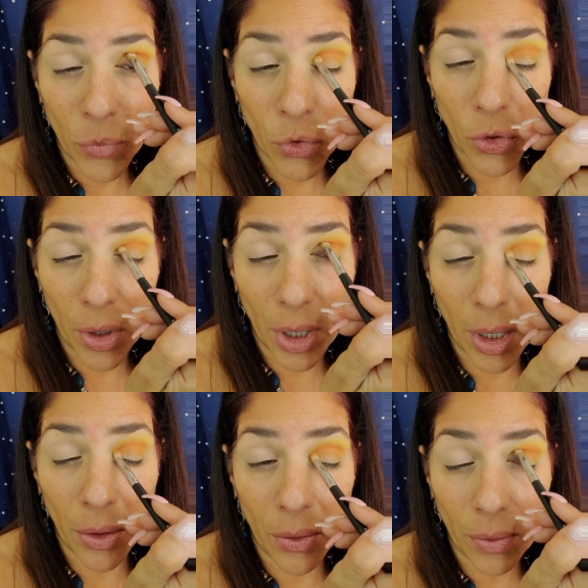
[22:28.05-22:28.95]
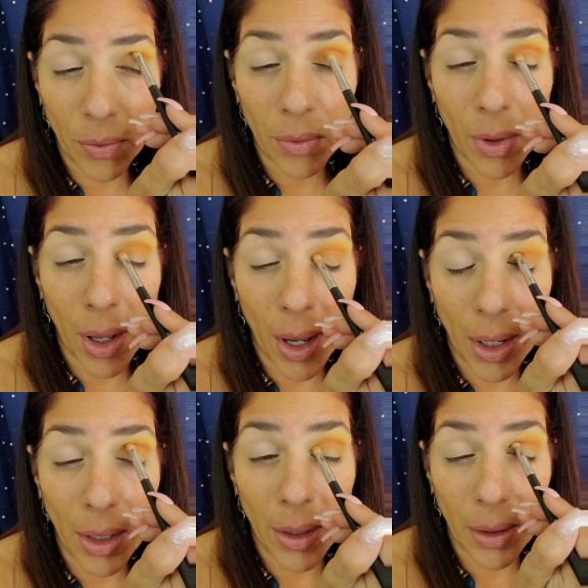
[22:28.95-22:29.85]
to your inner
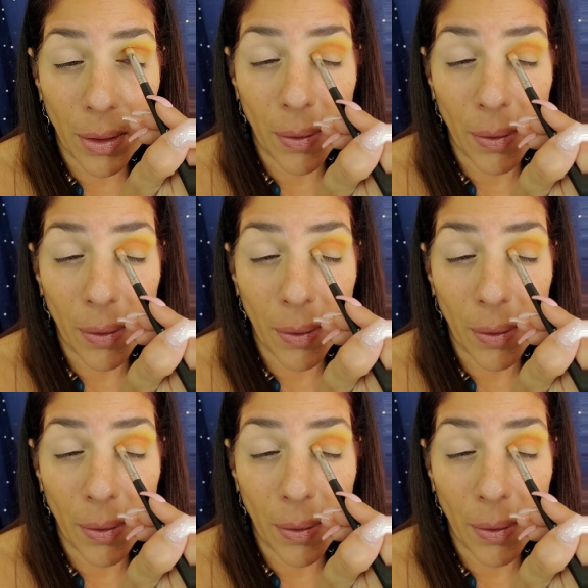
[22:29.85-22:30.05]
eyelid,